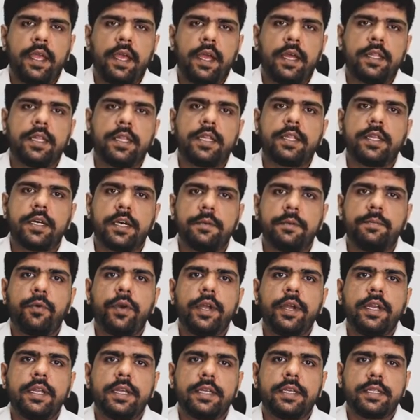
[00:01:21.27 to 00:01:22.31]
Uh, the third
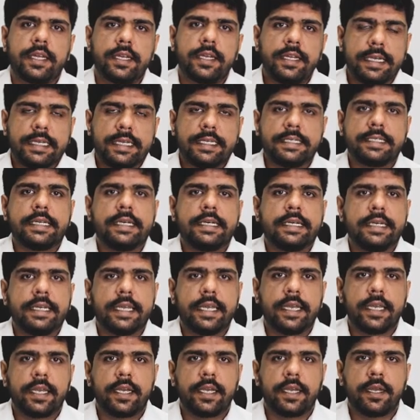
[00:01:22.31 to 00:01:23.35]
point, there is a
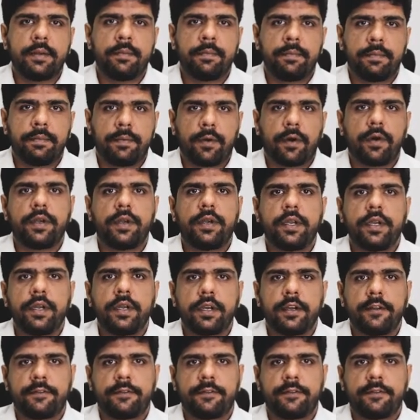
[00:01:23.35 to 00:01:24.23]
important